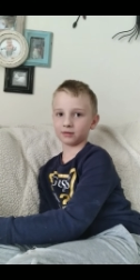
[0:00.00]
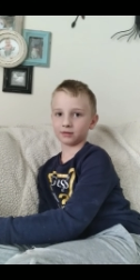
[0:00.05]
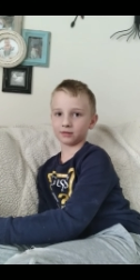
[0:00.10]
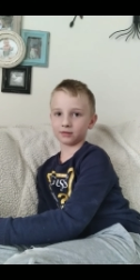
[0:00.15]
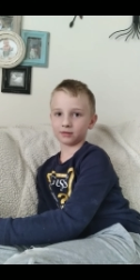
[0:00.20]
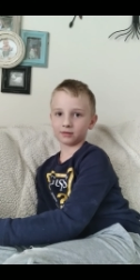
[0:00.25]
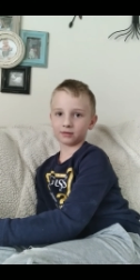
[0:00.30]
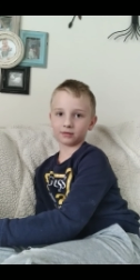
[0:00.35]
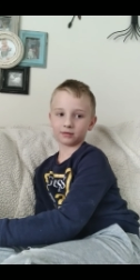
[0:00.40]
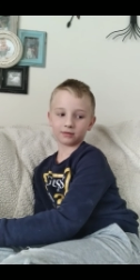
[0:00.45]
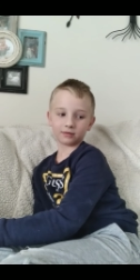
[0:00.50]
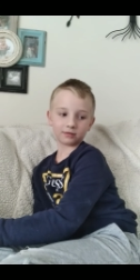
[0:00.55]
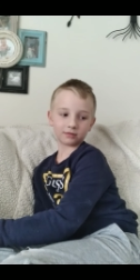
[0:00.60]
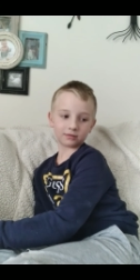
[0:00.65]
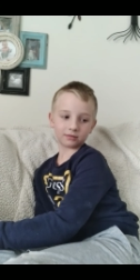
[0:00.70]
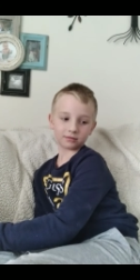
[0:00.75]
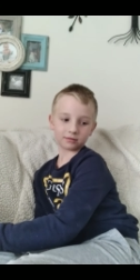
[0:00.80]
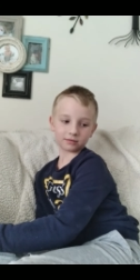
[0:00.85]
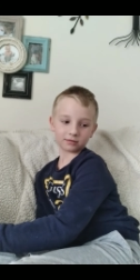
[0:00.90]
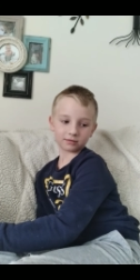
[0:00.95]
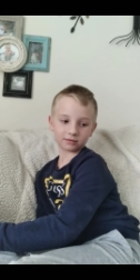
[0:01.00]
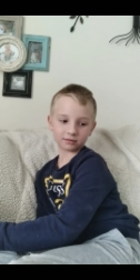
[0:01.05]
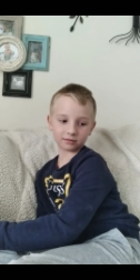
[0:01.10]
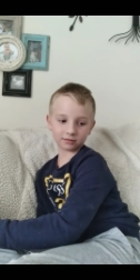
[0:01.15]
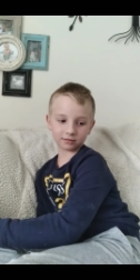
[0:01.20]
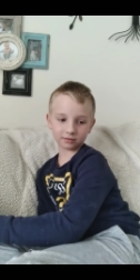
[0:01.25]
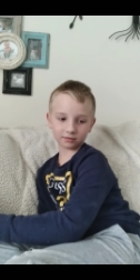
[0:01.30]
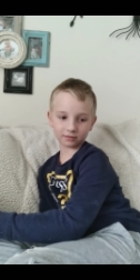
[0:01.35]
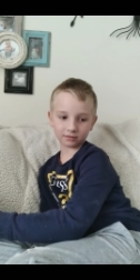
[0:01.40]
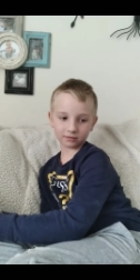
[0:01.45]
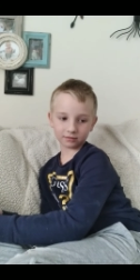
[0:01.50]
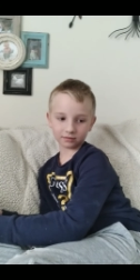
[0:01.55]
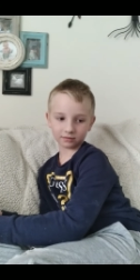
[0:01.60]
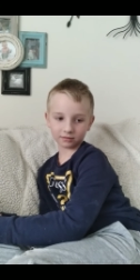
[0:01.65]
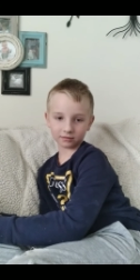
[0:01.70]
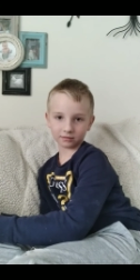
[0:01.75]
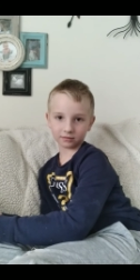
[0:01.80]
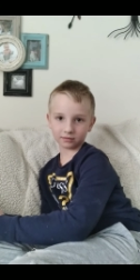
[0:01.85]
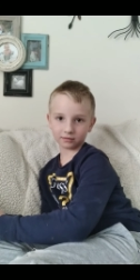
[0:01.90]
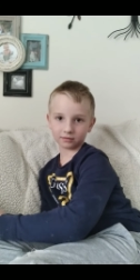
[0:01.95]
Can you tell Grandpa
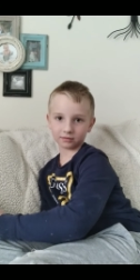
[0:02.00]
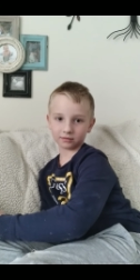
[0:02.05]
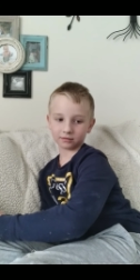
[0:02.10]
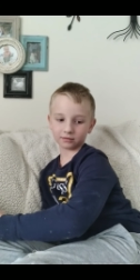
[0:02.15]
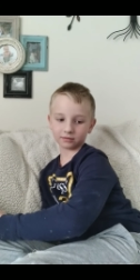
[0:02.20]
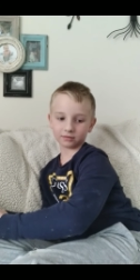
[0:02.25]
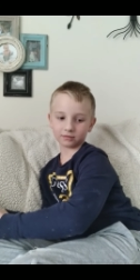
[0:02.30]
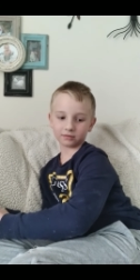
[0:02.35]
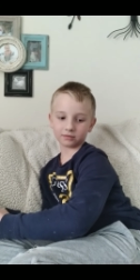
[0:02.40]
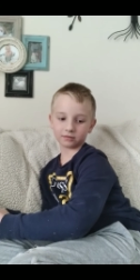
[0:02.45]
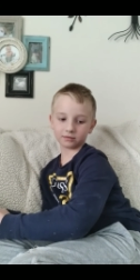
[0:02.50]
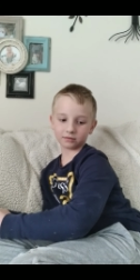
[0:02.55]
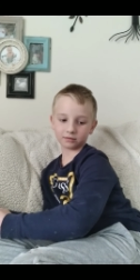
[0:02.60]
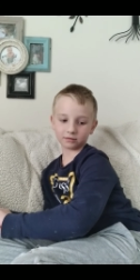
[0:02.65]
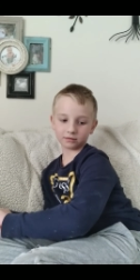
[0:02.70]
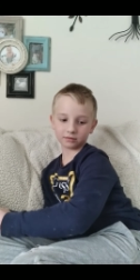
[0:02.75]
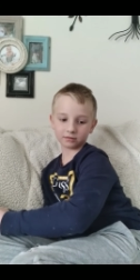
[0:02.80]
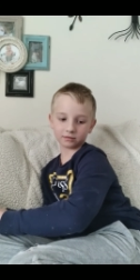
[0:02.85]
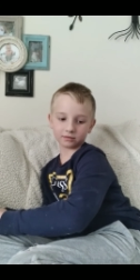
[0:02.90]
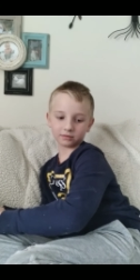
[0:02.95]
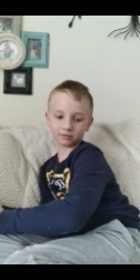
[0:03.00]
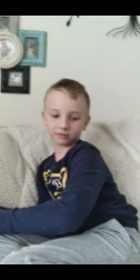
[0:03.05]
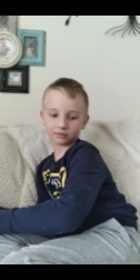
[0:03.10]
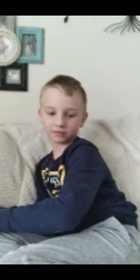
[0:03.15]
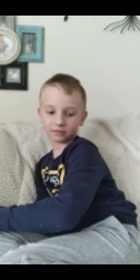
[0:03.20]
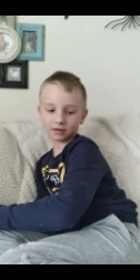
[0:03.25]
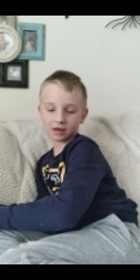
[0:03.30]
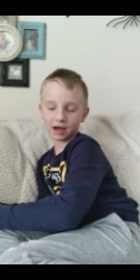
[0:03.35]
happy birthday and that you love him?